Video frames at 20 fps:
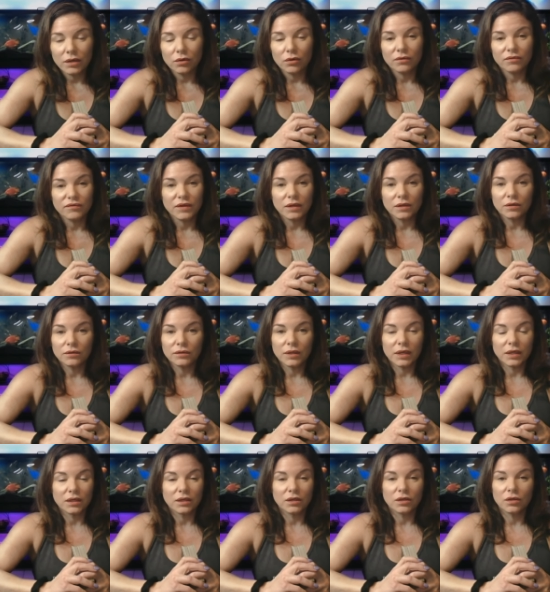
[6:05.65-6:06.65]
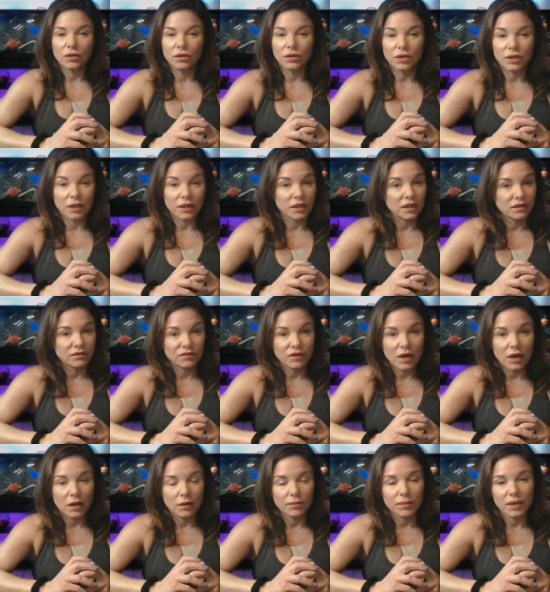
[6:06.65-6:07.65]
Or feeling like, you know, you're going to give
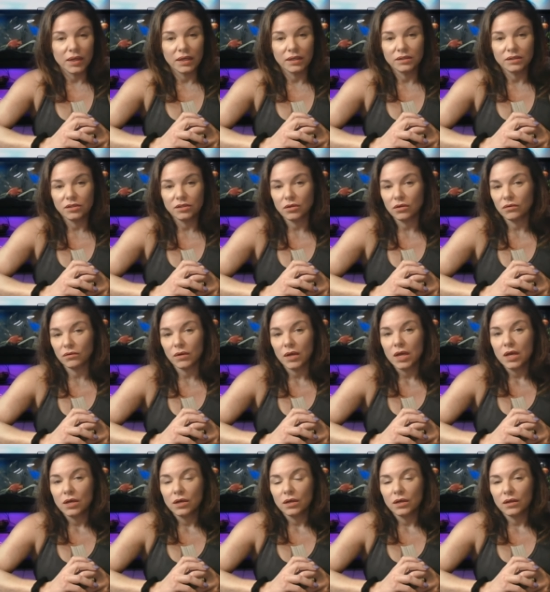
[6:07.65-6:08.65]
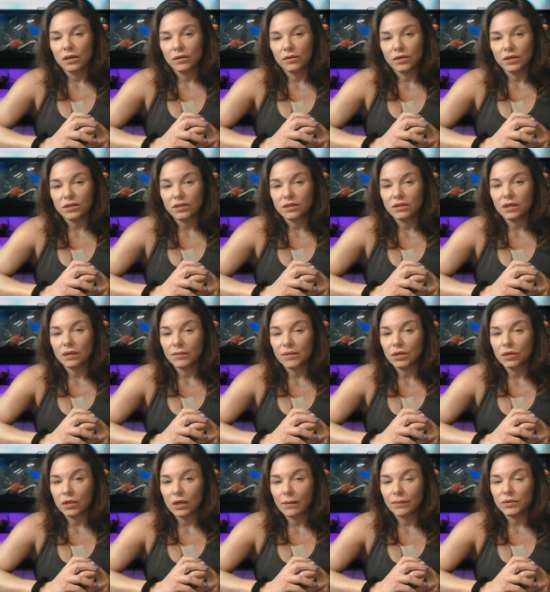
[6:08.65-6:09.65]
up. And so, and this is going to be
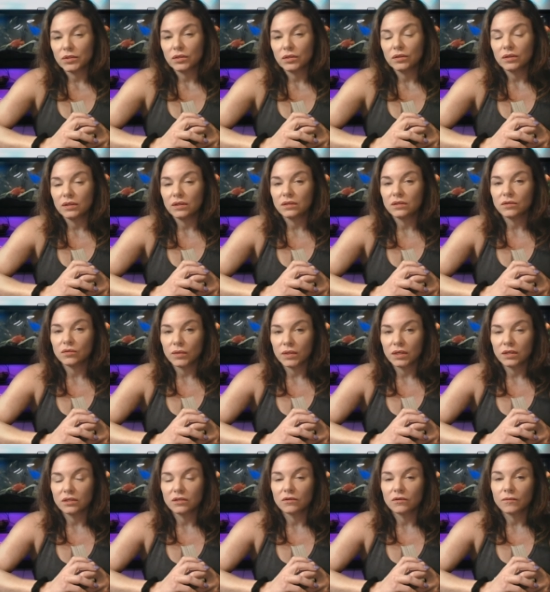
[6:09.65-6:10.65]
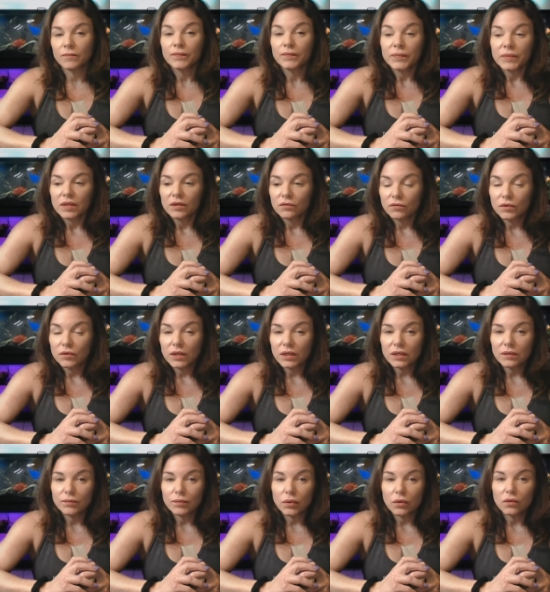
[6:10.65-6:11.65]
a good opportunity this week to
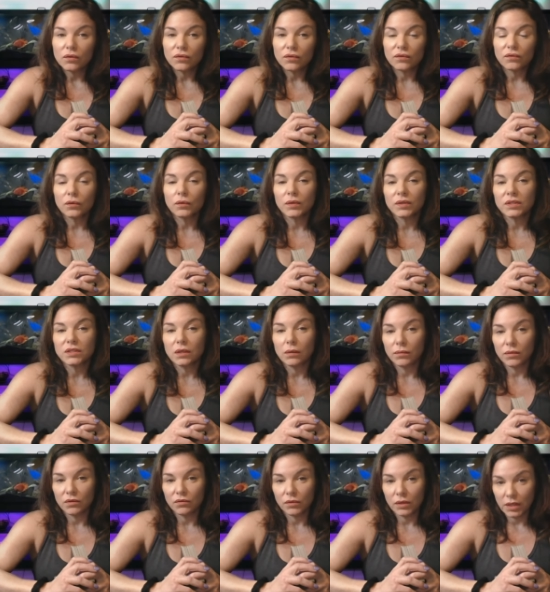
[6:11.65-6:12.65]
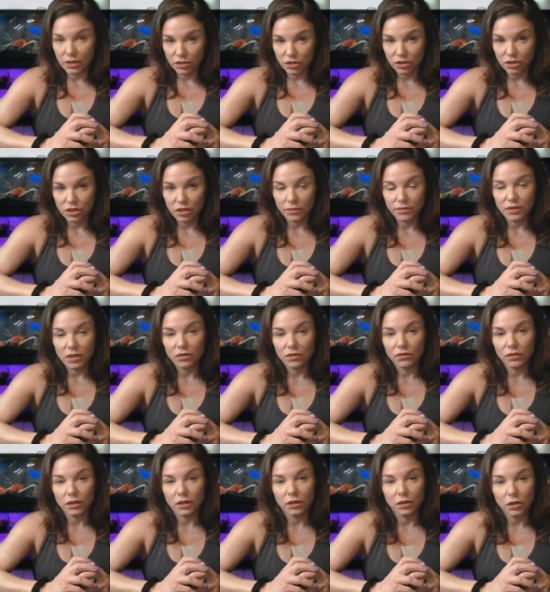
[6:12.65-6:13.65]
really pull through in some of the relationships that are
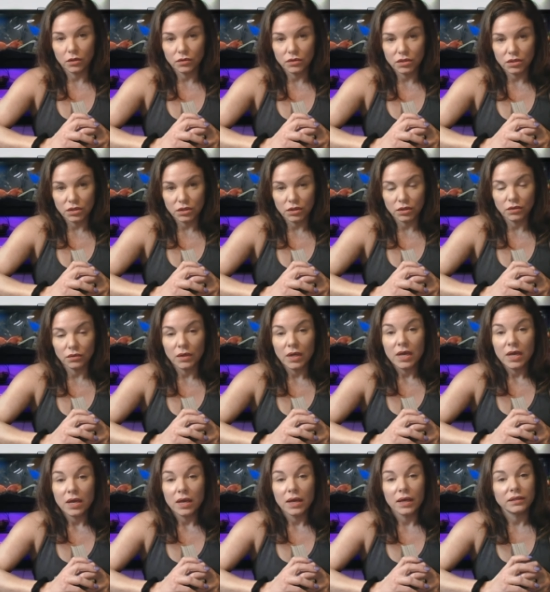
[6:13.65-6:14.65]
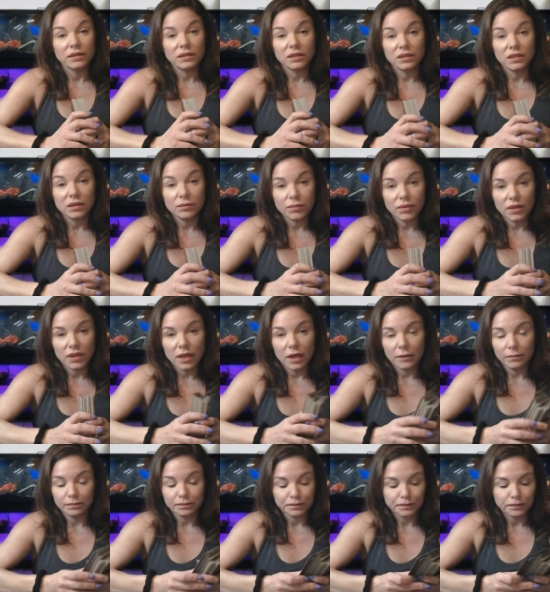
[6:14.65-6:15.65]
really close to you and to deepen them.